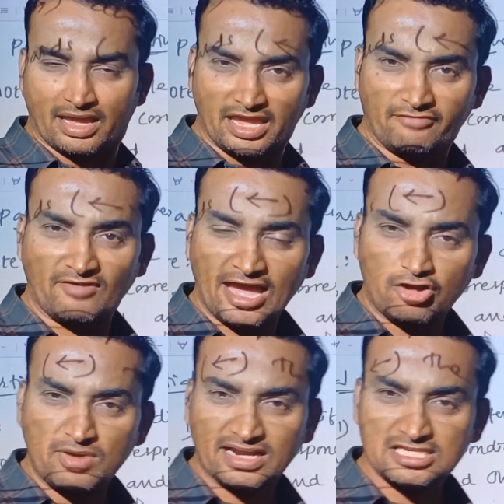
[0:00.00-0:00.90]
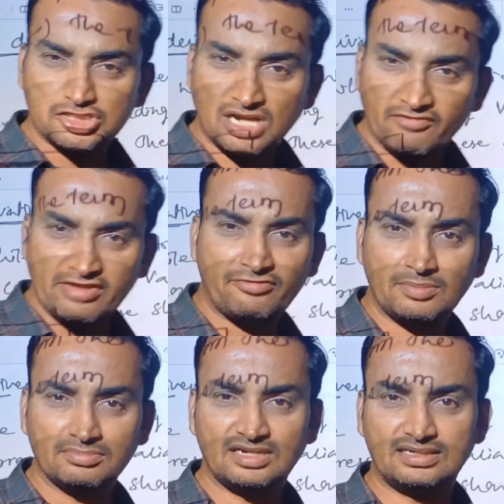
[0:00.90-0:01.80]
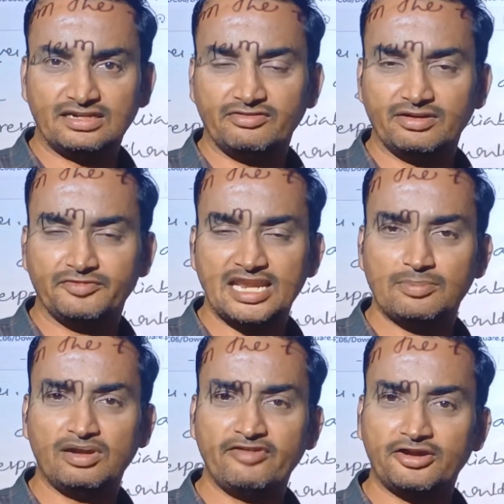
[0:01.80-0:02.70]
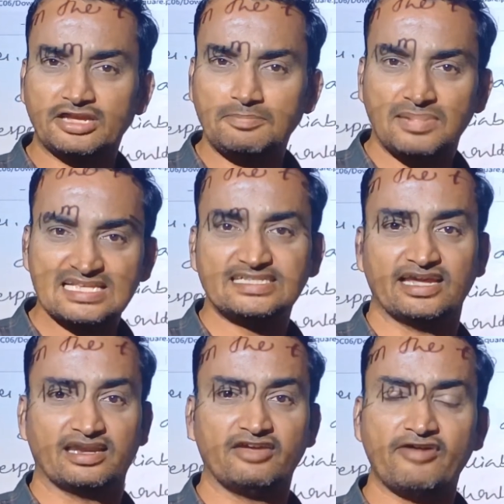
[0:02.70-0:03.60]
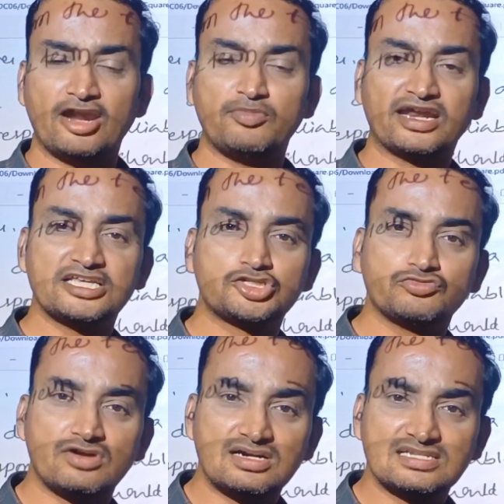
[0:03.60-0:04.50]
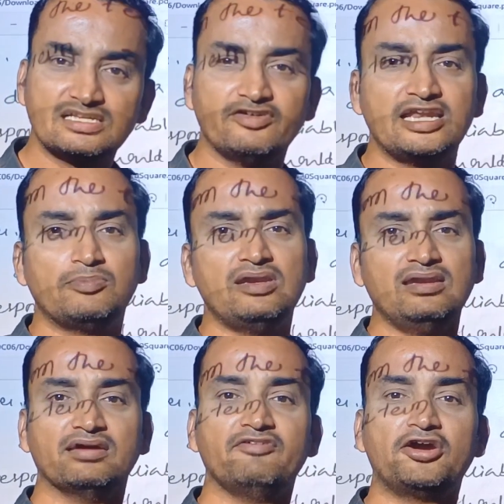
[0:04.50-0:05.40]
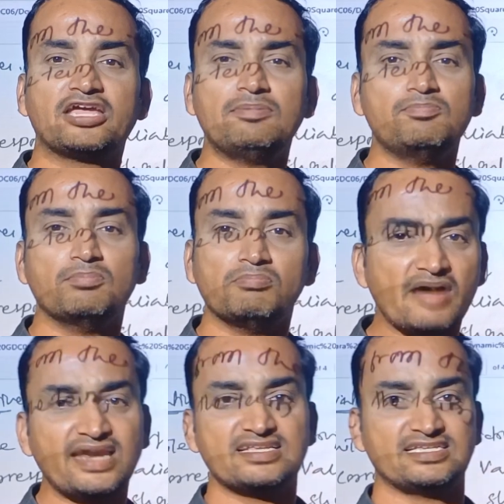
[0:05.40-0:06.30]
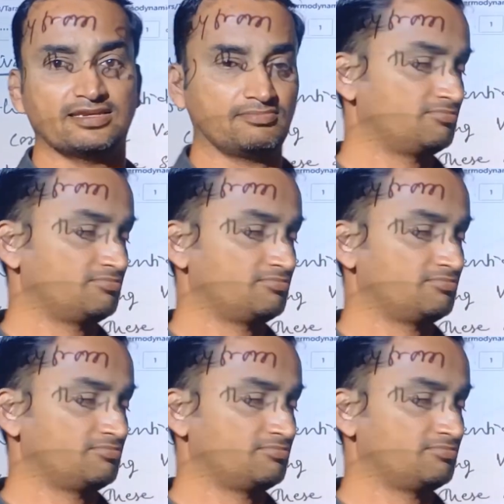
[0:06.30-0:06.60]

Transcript: If arrow mark is away from that variable, we have to keep plus sign. If arrow mark is towards the variable, we have to keep minus sign.